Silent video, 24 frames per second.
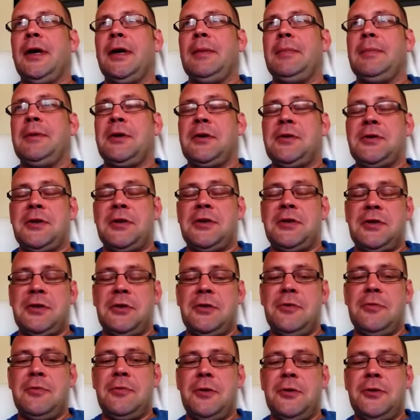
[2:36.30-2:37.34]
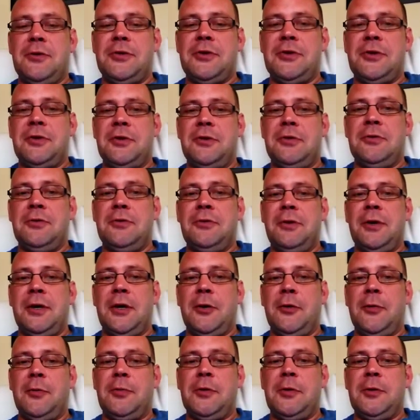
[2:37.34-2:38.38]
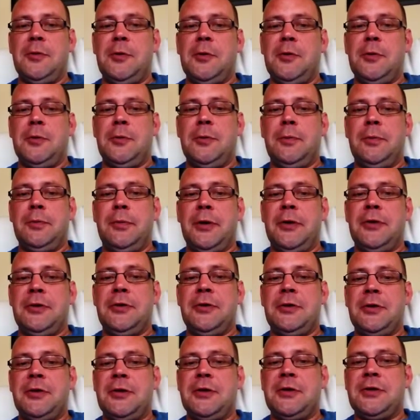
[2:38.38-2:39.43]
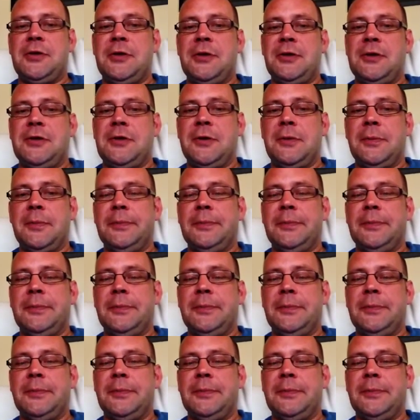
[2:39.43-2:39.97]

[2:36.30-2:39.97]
Because I still want to help people by doing these things.